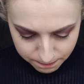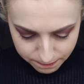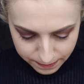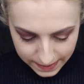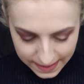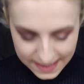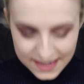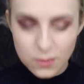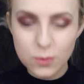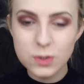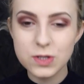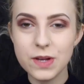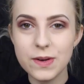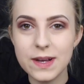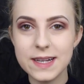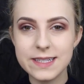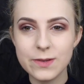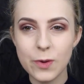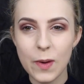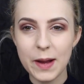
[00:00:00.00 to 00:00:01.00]
but it also,
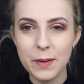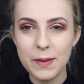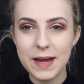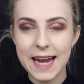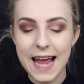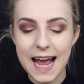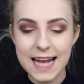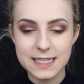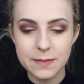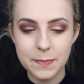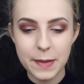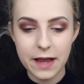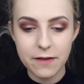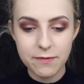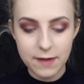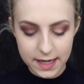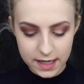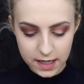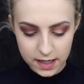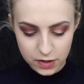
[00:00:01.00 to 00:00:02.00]
it's quite weird. It has a bit
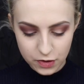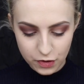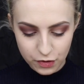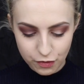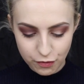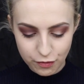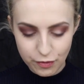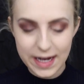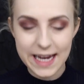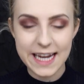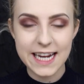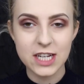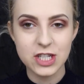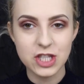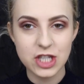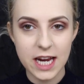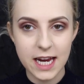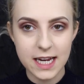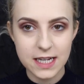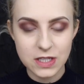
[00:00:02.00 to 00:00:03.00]
of like a greenish
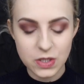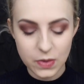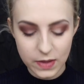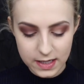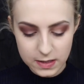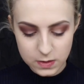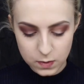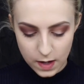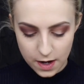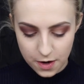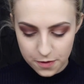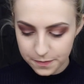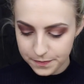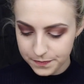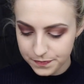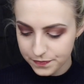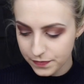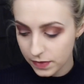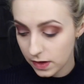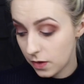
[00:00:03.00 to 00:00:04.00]
shade to it as
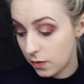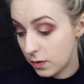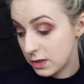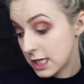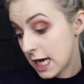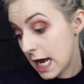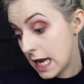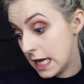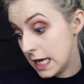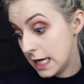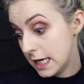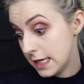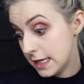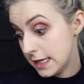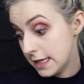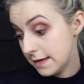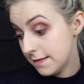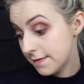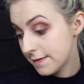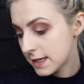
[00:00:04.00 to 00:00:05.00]
well, which I
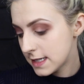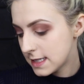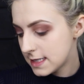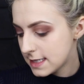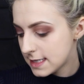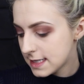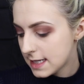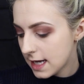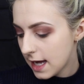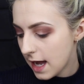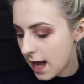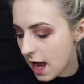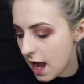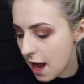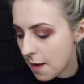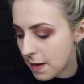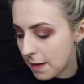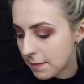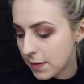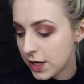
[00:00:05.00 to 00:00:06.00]
love.
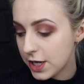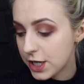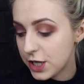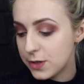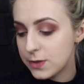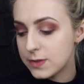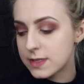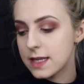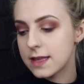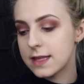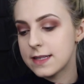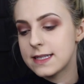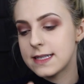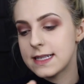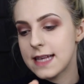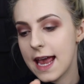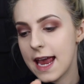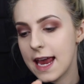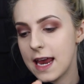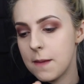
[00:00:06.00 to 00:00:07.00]
I'm going to use the
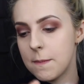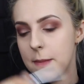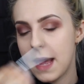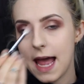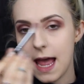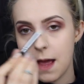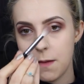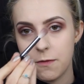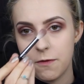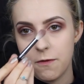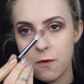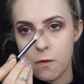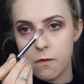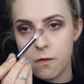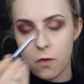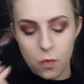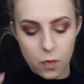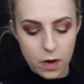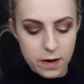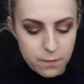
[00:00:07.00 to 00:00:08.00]
same
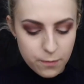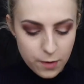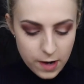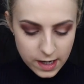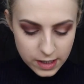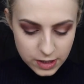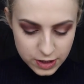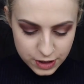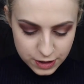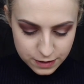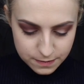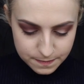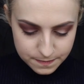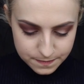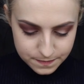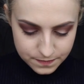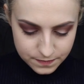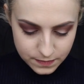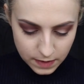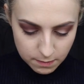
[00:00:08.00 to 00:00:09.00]
M441 brush.
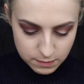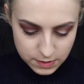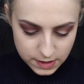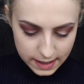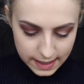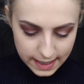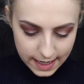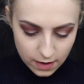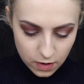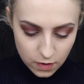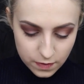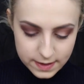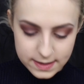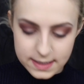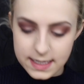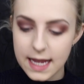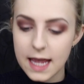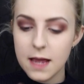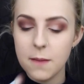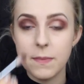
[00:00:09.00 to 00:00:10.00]
I'm just going to get it on the
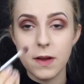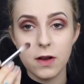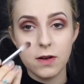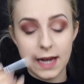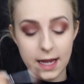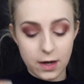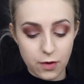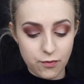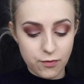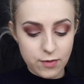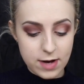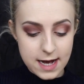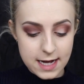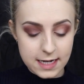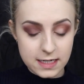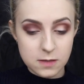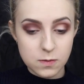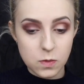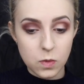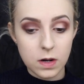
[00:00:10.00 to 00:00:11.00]
tip, like a really
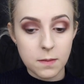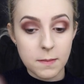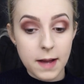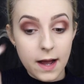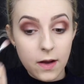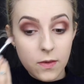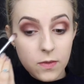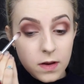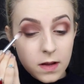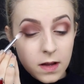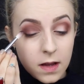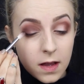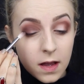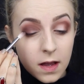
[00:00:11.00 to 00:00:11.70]
small amount.